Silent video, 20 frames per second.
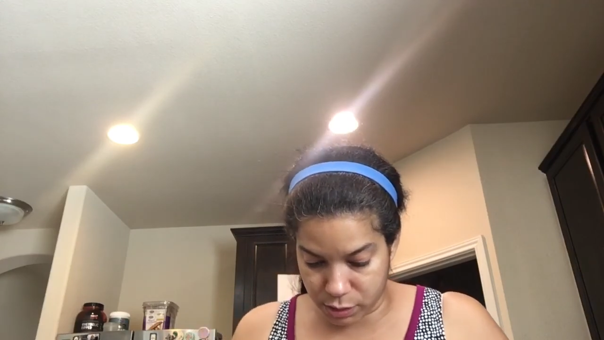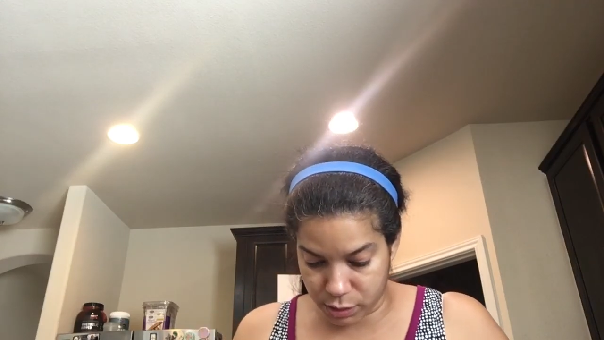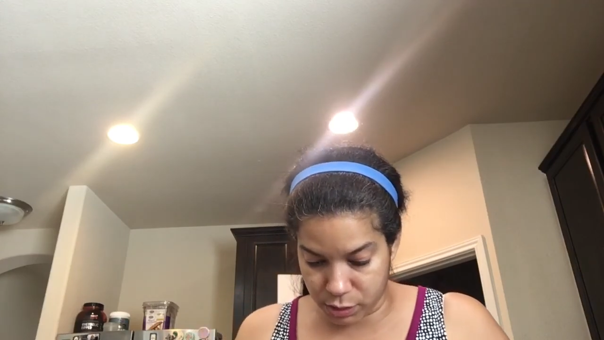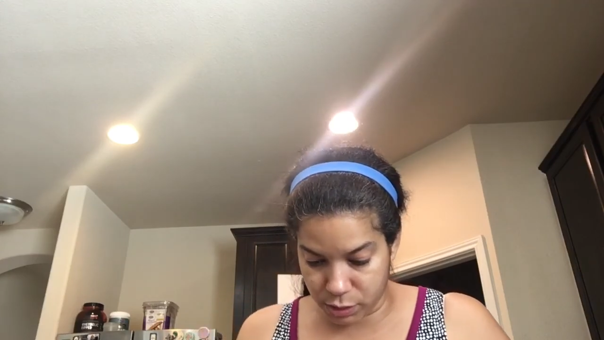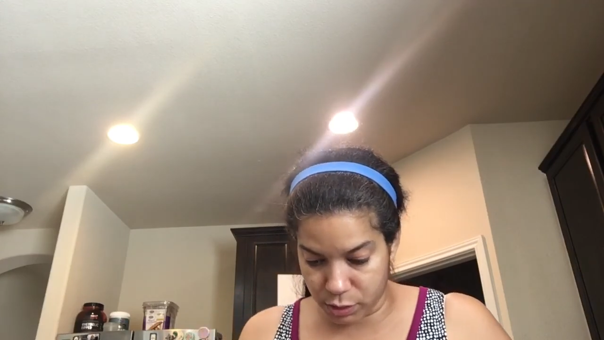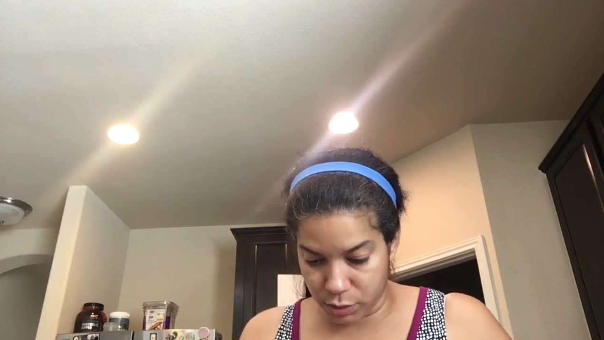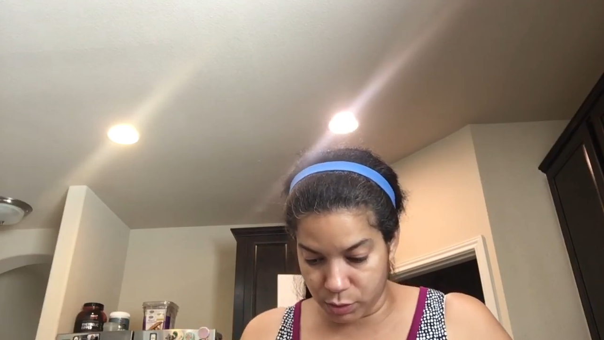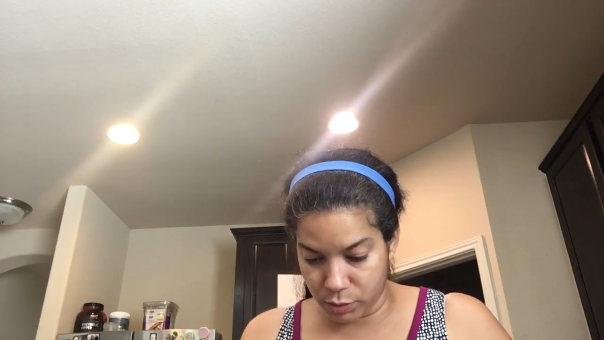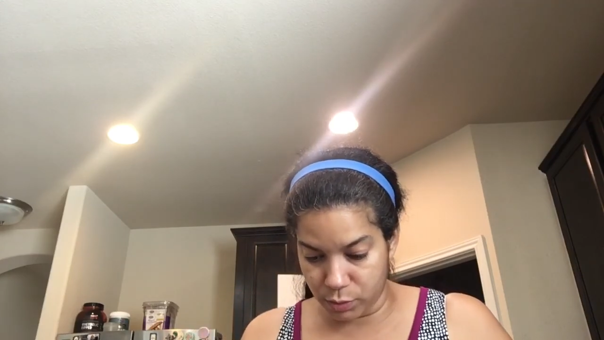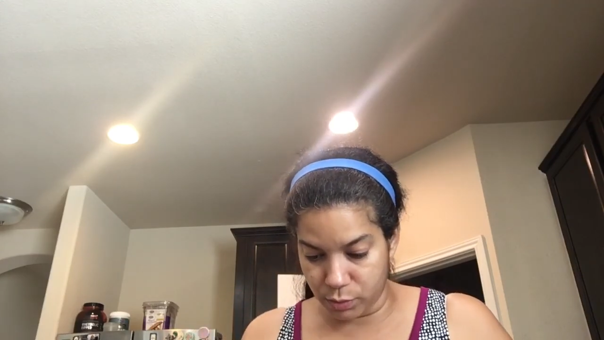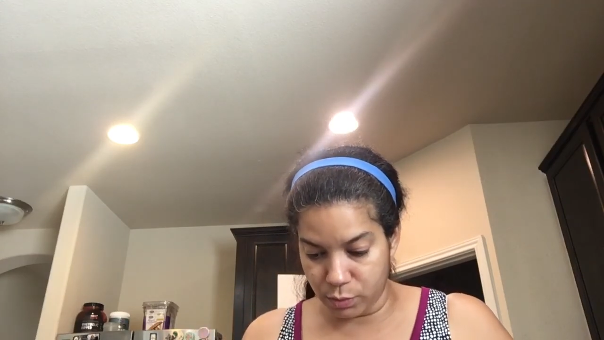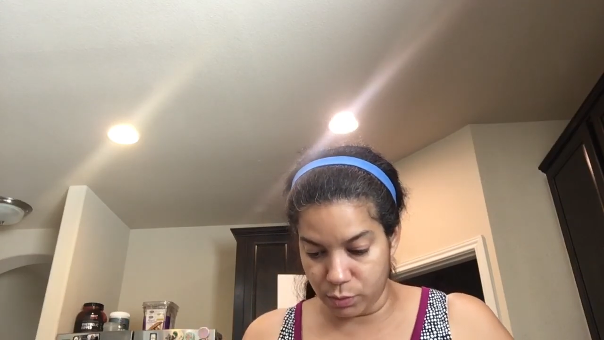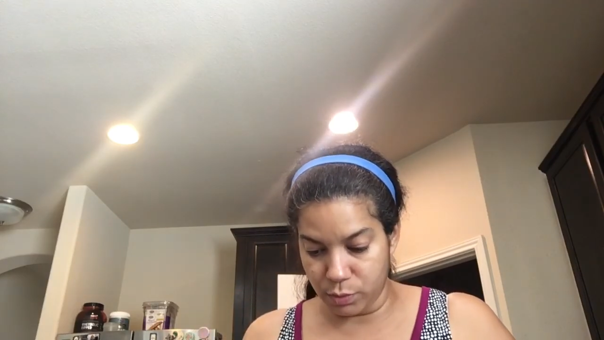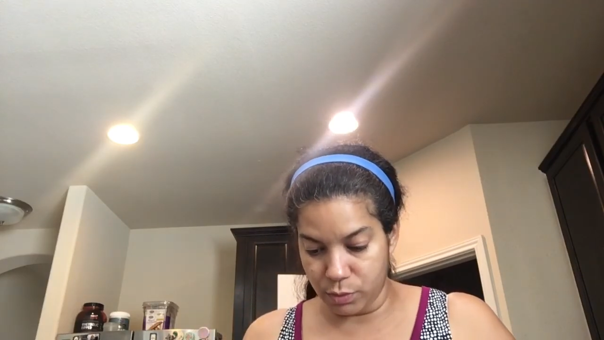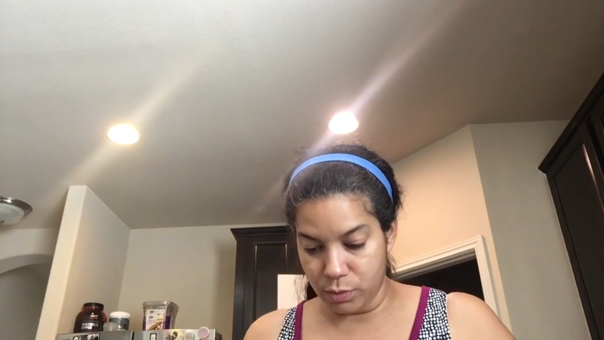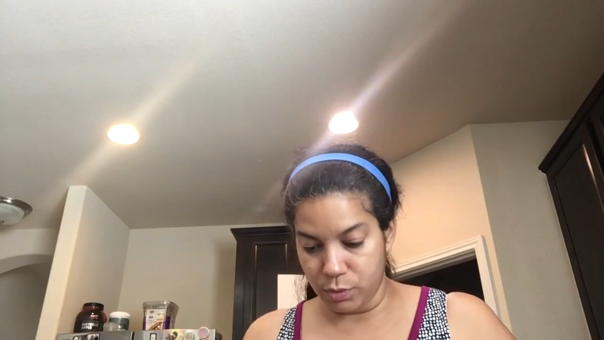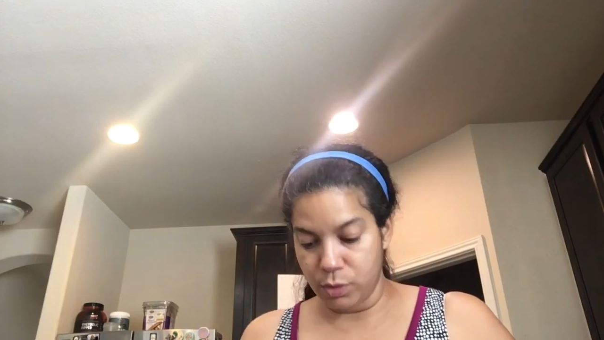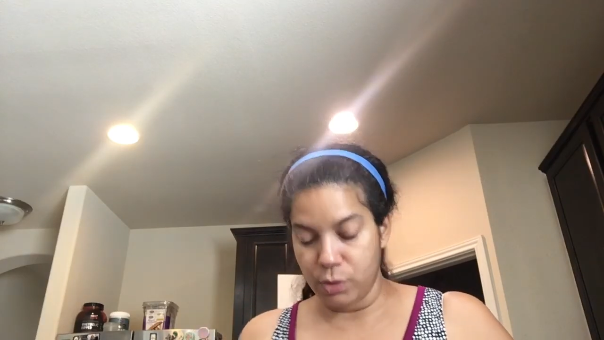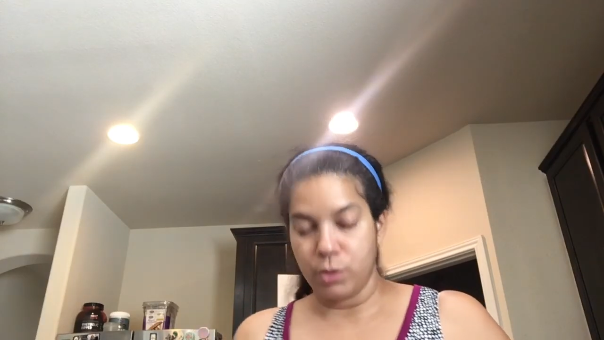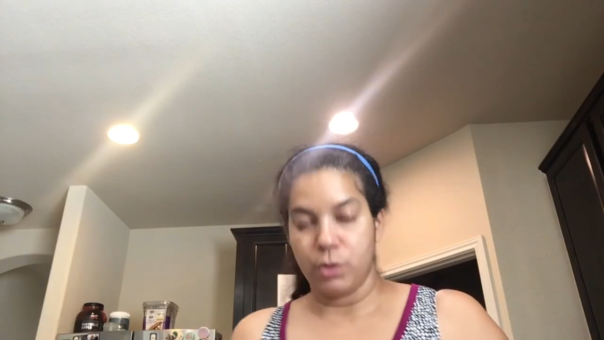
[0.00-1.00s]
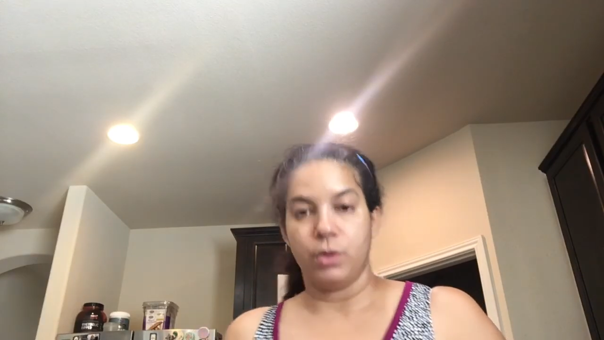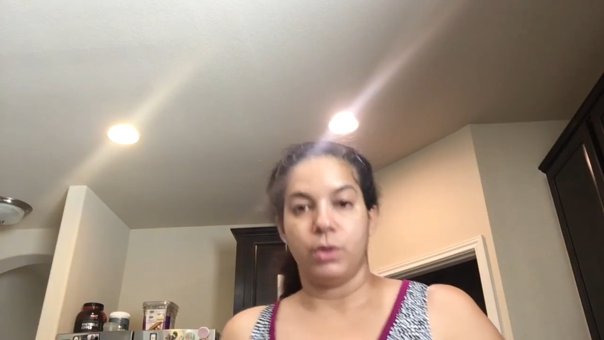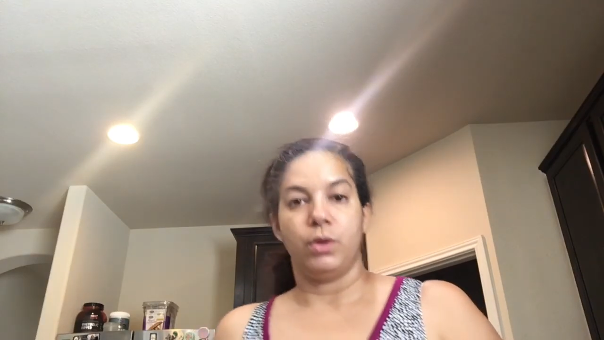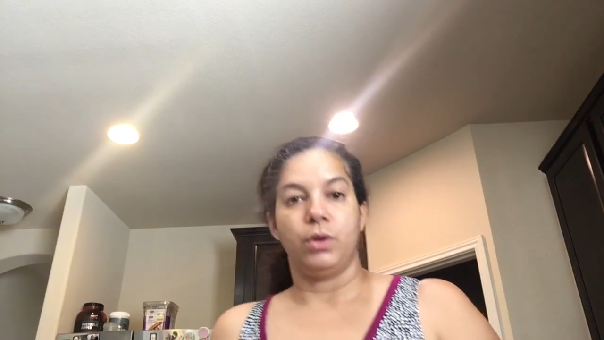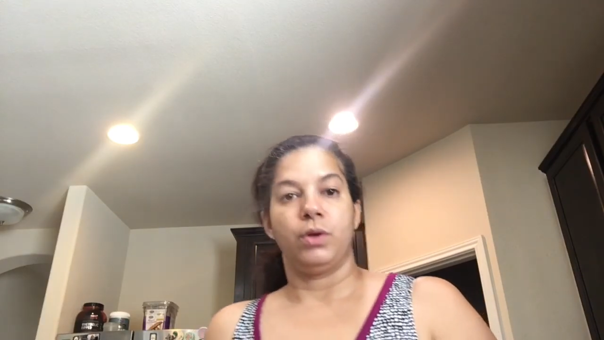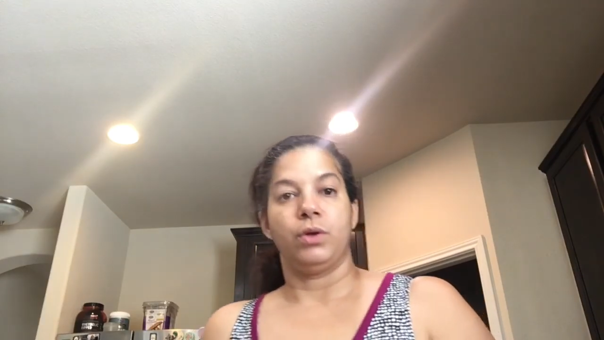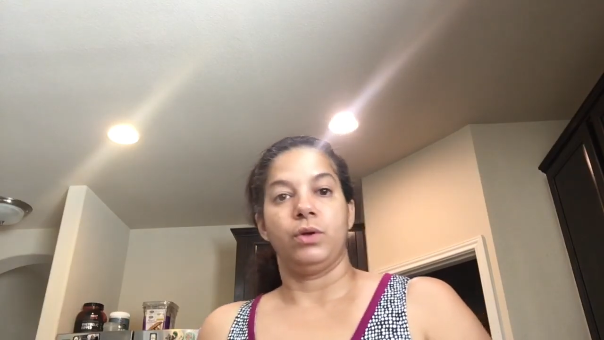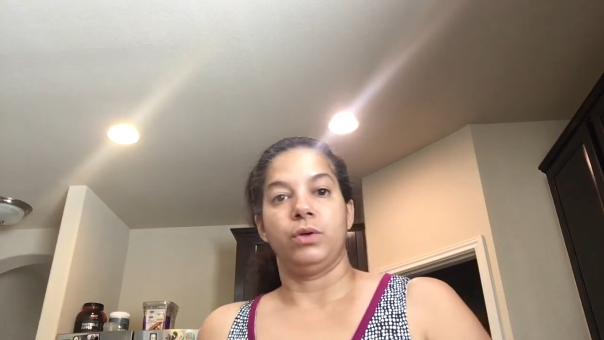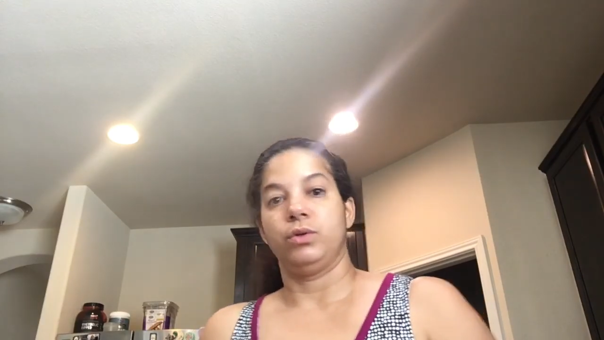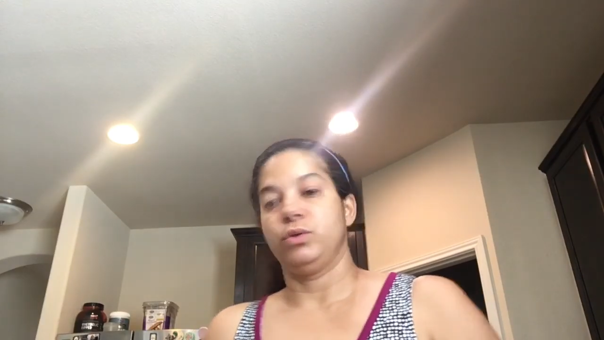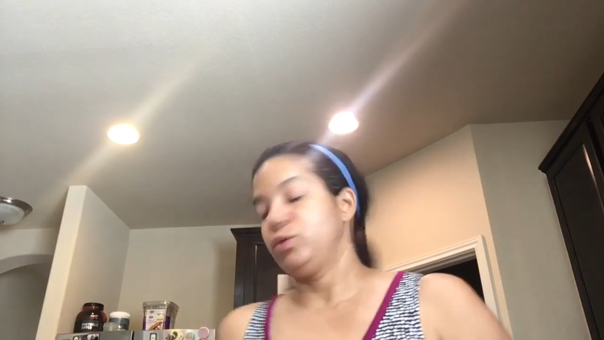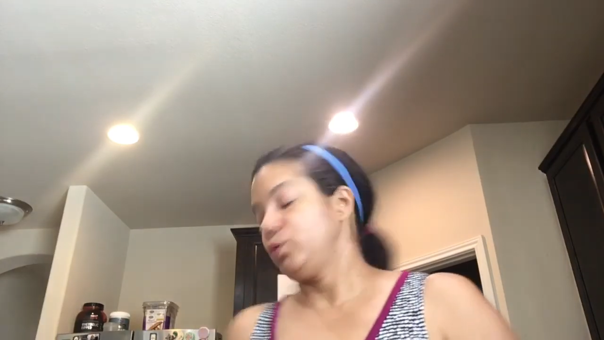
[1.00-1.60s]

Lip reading: to do